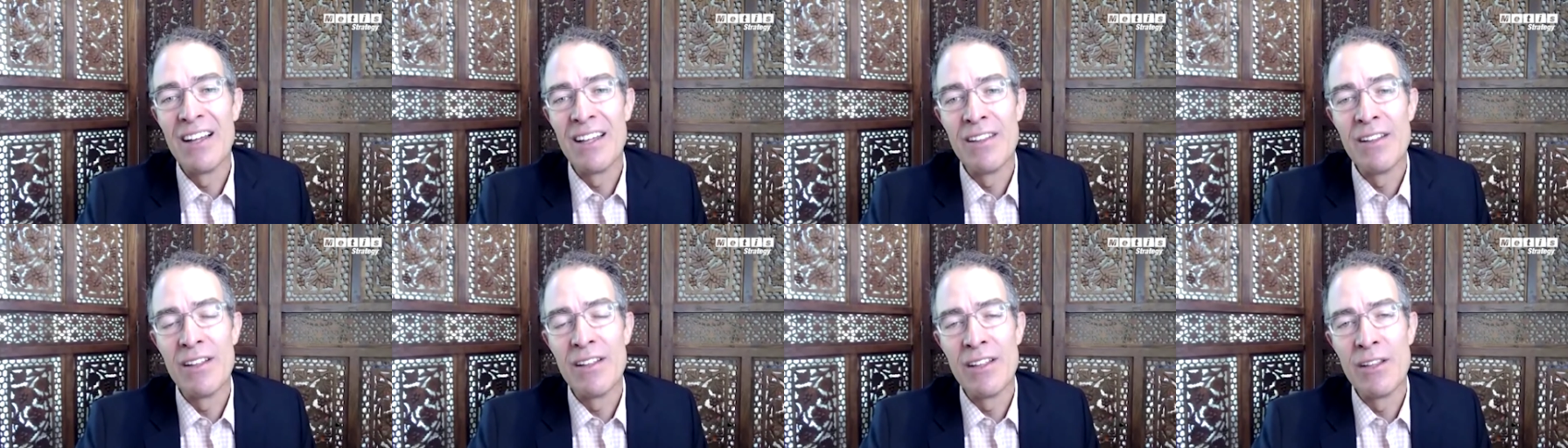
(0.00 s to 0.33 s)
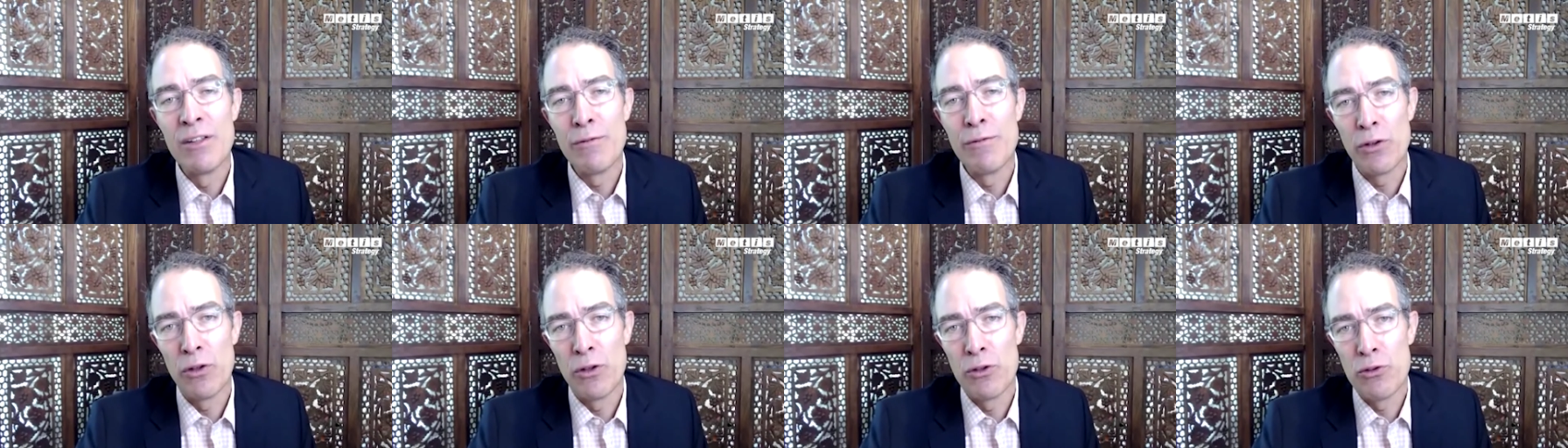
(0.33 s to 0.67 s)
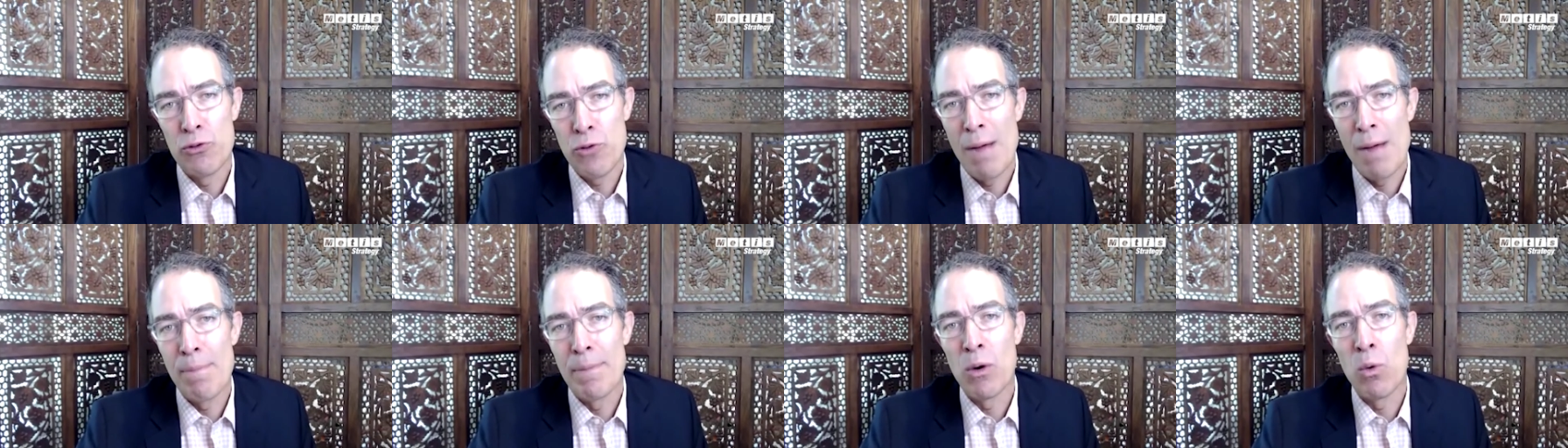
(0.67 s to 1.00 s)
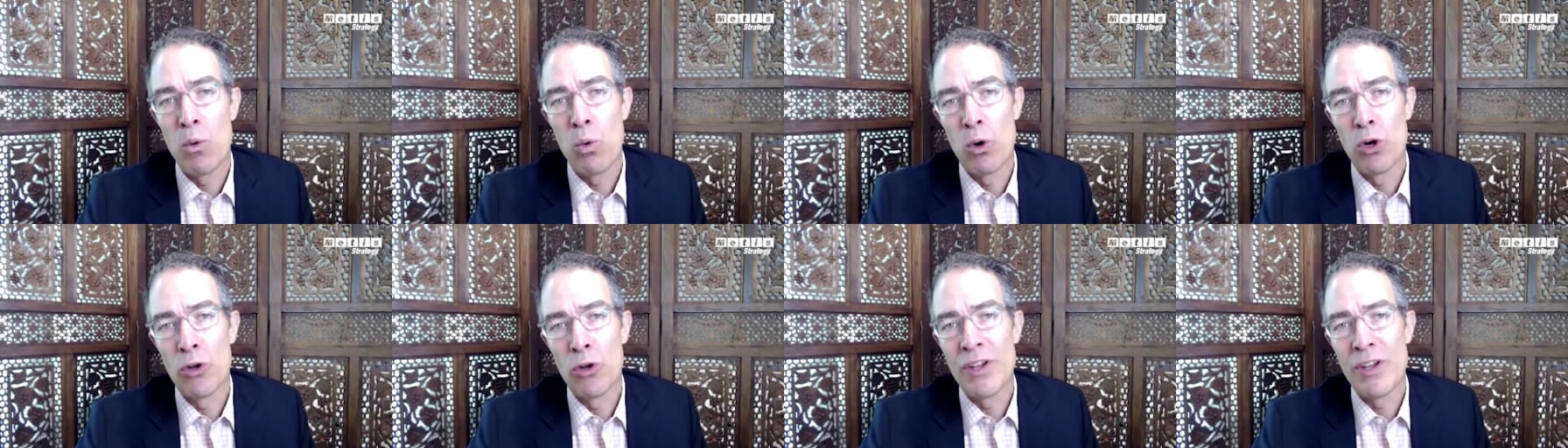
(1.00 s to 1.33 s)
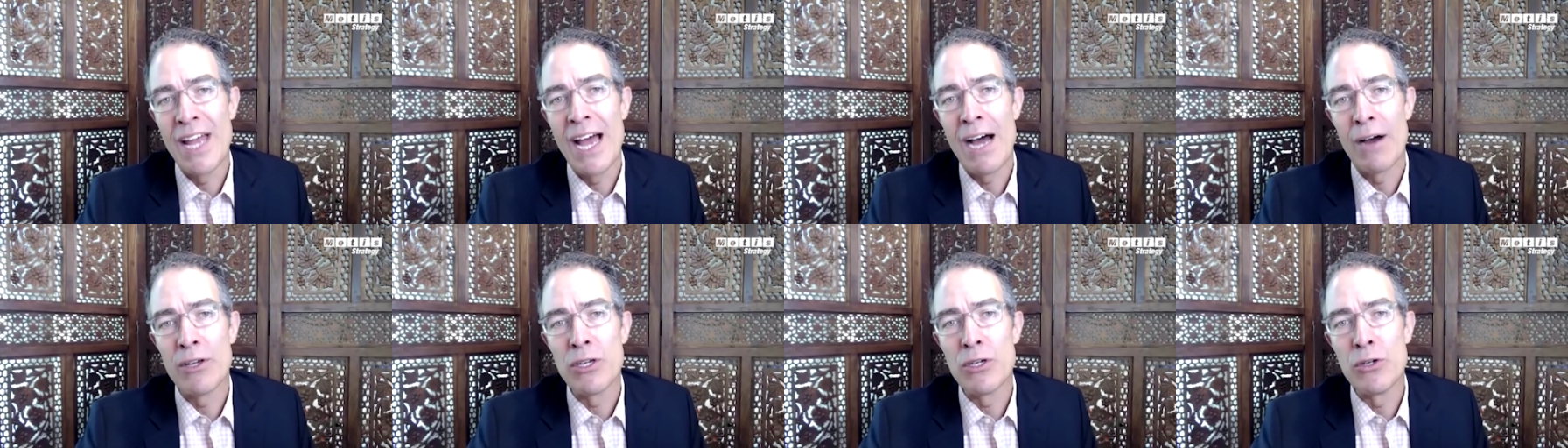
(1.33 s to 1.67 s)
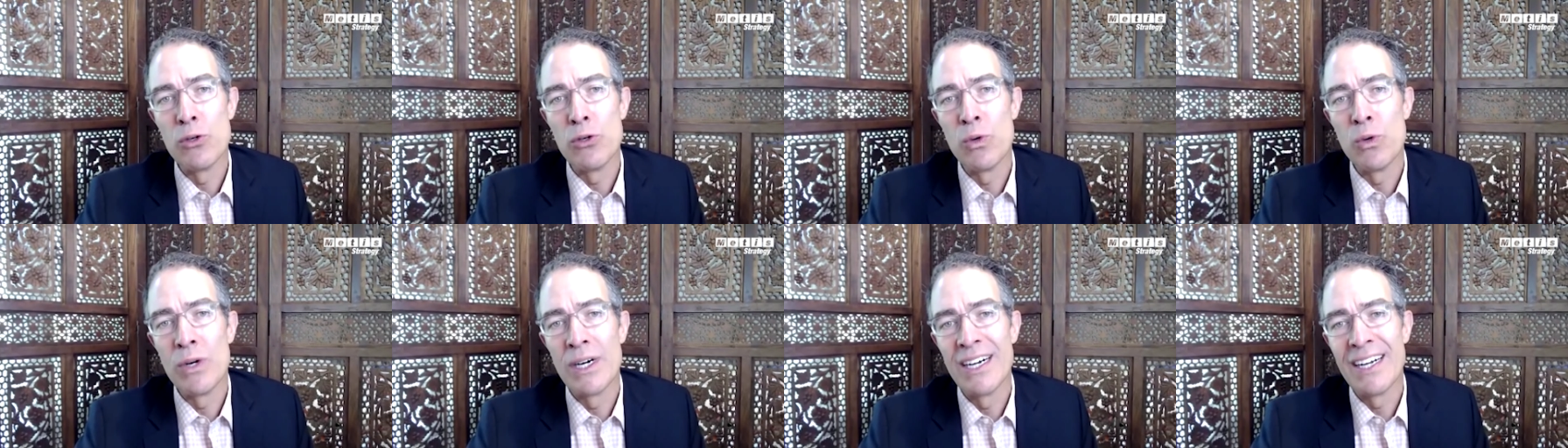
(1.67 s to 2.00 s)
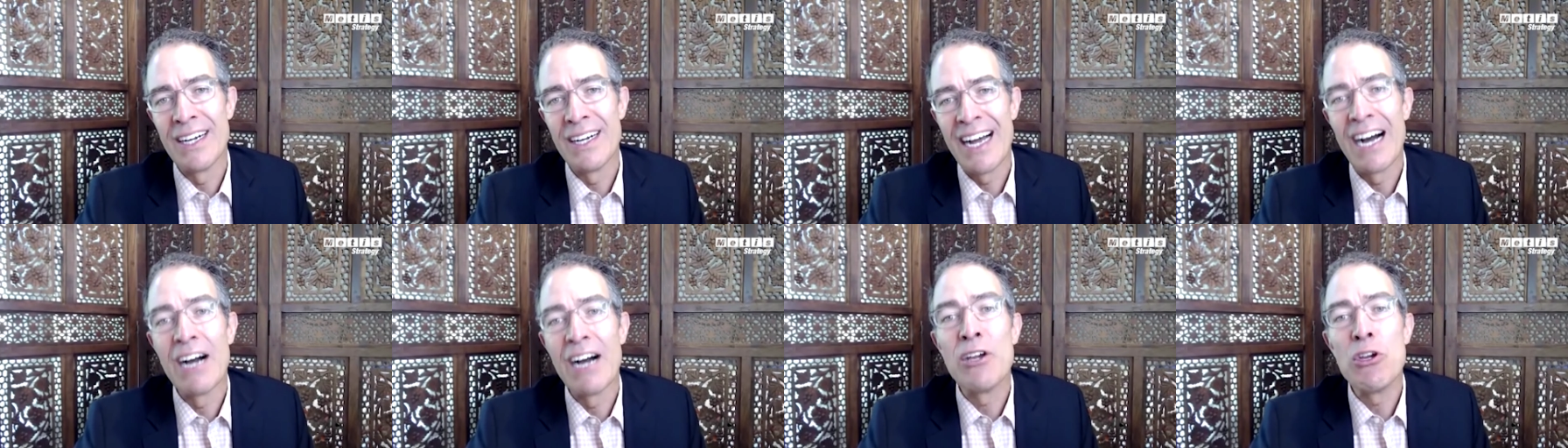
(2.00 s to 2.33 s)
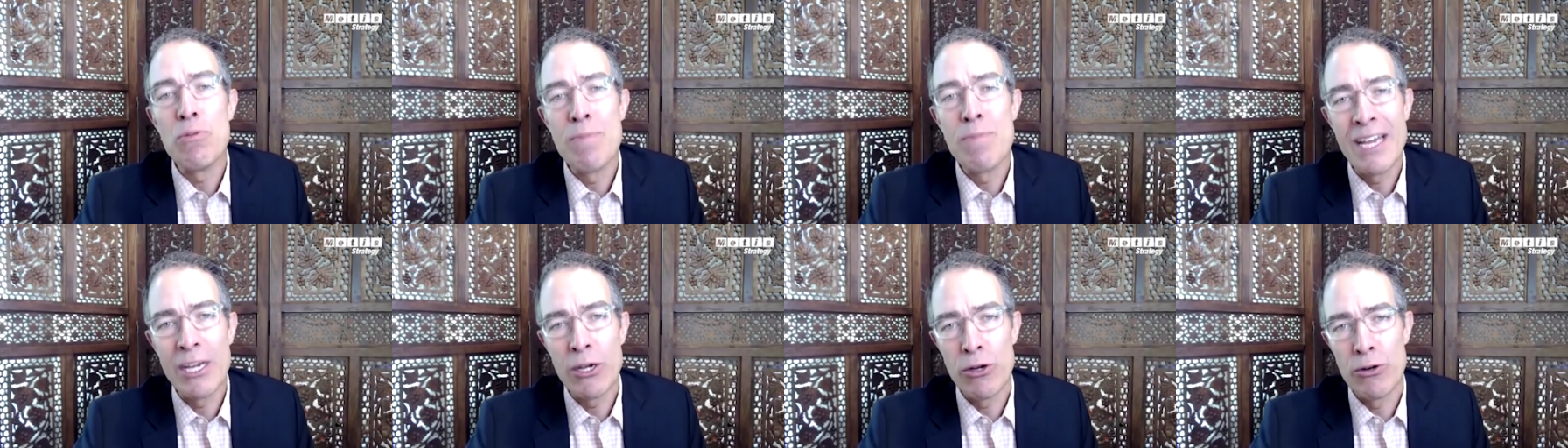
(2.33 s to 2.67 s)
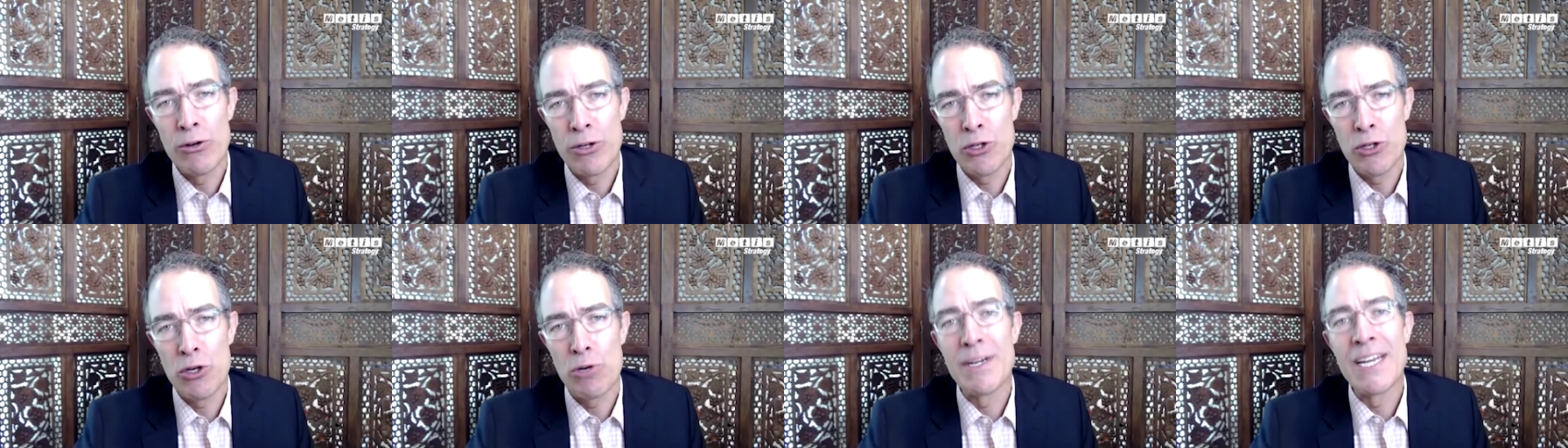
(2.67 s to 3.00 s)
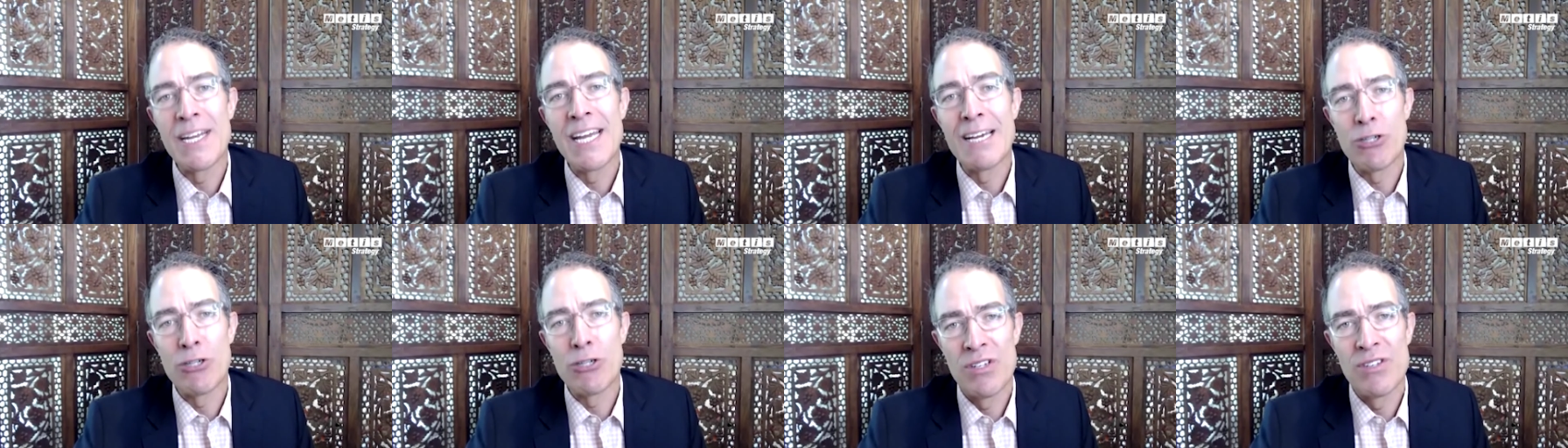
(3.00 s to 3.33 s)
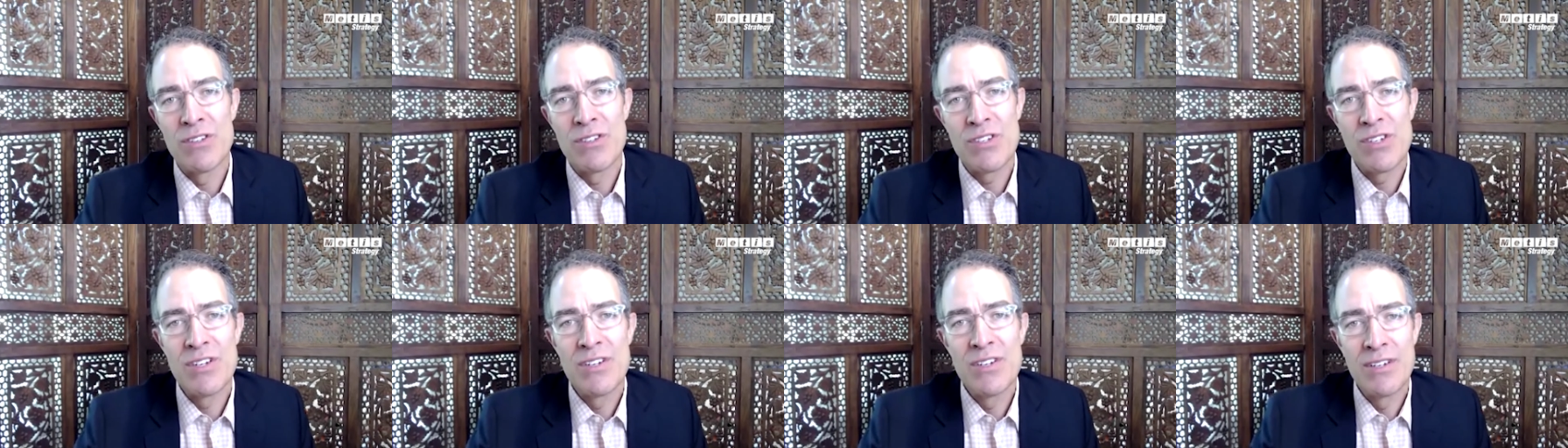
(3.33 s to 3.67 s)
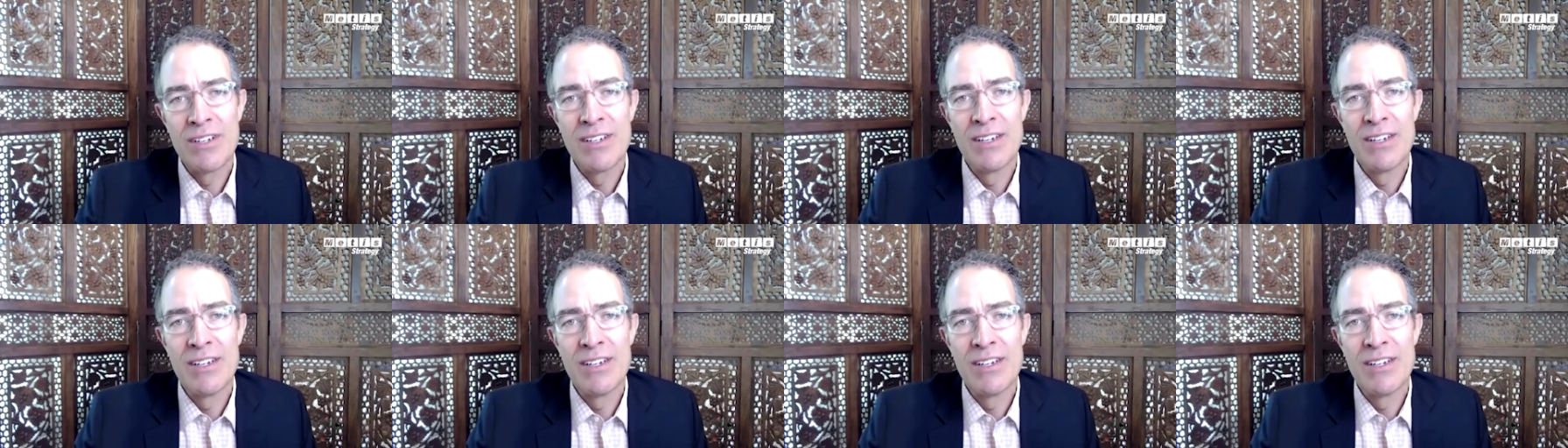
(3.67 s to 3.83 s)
in, in, the philanthropic world and how you uh, how you make your determinations?